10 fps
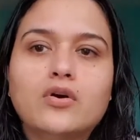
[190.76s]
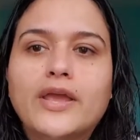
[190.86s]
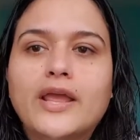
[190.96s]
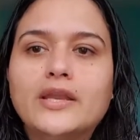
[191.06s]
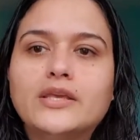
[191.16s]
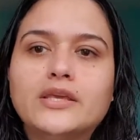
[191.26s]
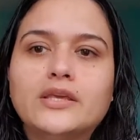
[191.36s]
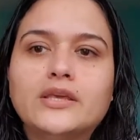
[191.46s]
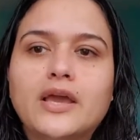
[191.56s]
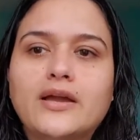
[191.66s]

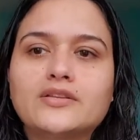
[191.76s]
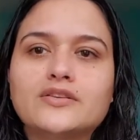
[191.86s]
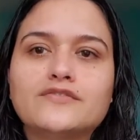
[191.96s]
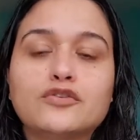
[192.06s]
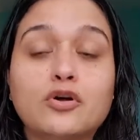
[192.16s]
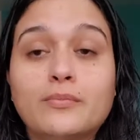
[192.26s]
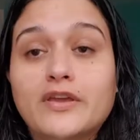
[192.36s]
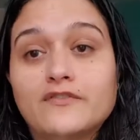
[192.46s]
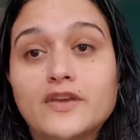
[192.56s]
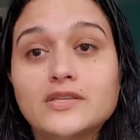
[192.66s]
any actives on my
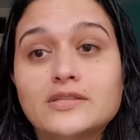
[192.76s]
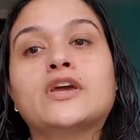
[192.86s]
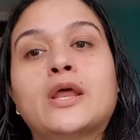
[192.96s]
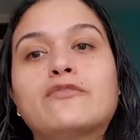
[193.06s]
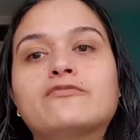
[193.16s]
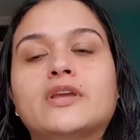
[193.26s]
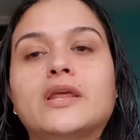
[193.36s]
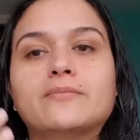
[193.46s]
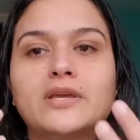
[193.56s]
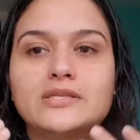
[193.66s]
face then I'm
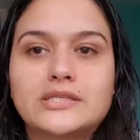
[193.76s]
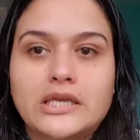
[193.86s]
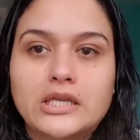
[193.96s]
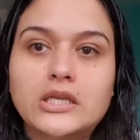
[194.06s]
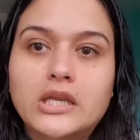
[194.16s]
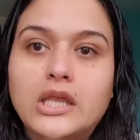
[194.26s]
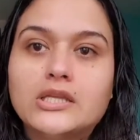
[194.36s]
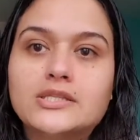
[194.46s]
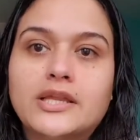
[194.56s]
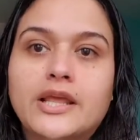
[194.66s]
feeling my skin
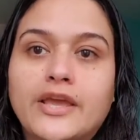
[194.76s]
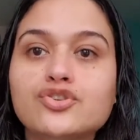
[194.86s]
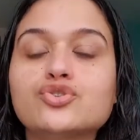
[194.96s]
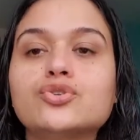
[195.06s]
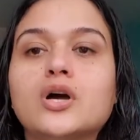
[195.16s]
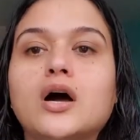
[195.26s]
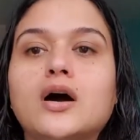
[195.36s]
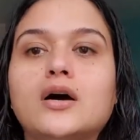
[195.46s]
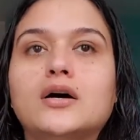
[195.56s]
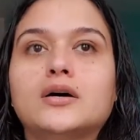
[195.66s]
needs an extra
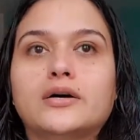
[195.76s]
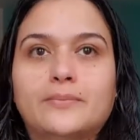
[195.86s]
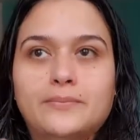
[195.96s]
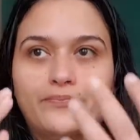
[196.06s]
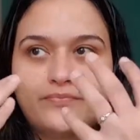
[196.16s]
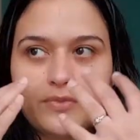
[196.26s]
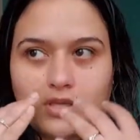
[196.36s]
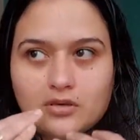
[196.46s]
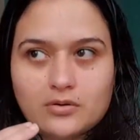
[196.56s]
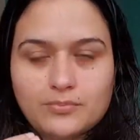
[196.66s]
um,
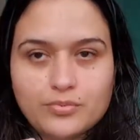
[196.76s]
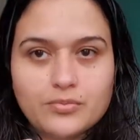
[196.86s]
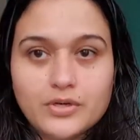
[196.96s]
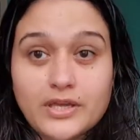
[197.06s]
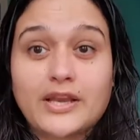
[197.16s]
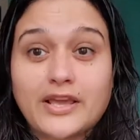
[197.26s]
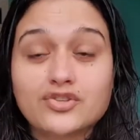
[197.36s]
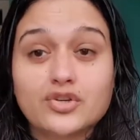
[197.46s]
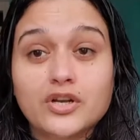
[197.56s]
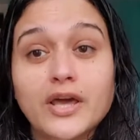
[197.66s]
uh, an
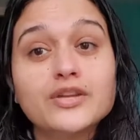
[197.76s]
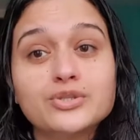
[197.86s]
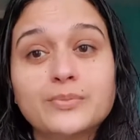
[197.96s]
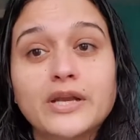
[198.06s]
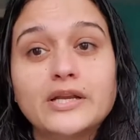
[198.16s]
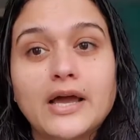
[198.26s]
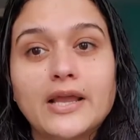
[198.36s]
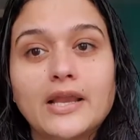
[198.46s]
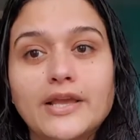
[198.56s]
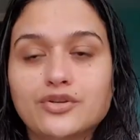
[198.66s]
extra nourishment. I
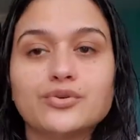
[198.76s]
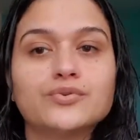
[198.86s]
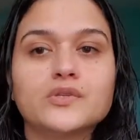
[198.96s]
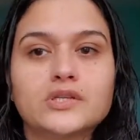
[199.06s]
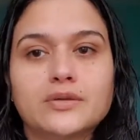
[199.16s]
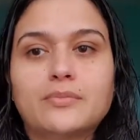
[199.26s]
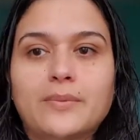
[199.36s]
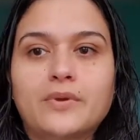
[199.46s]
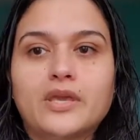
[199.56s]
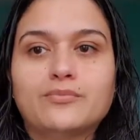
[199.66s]
like to use it in my
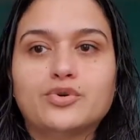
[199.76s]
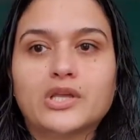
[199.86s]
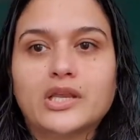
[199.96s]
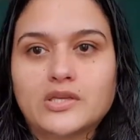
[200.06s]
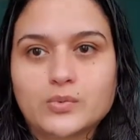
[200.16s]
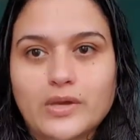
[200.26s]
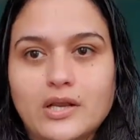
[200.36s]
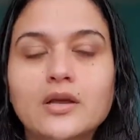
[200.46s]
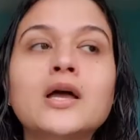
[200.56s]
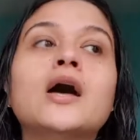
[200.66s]
PM routine as well.
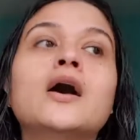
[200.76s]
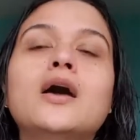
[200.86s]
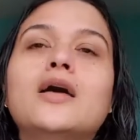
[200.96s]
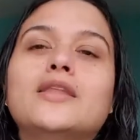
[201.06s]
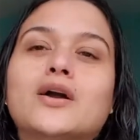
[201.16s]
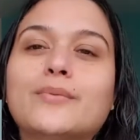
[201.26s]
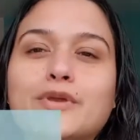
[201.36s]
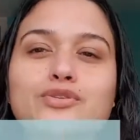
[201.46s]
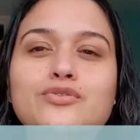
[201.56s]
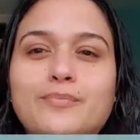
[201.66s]
Now
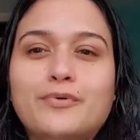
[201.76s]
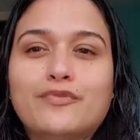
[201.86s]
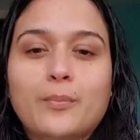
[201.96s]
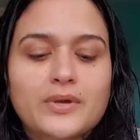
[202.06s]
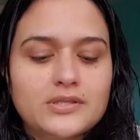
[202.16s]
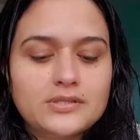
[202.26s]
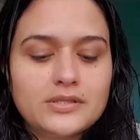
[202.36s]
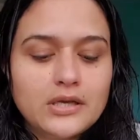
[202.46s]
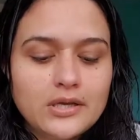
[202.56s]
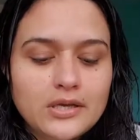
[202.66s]
coming to the performance.
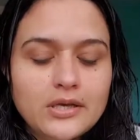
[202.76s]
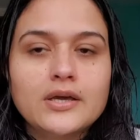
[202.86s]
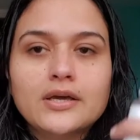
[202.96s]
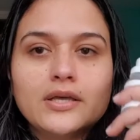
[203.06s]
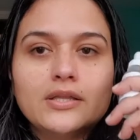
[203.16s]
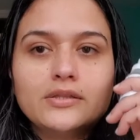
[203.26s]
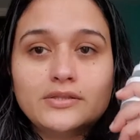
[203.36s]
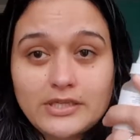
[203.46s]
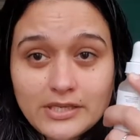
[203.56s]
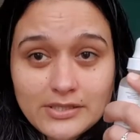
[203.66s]

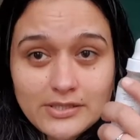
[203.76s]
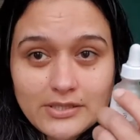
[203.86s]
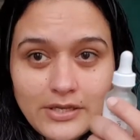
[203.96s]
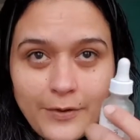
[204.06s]
This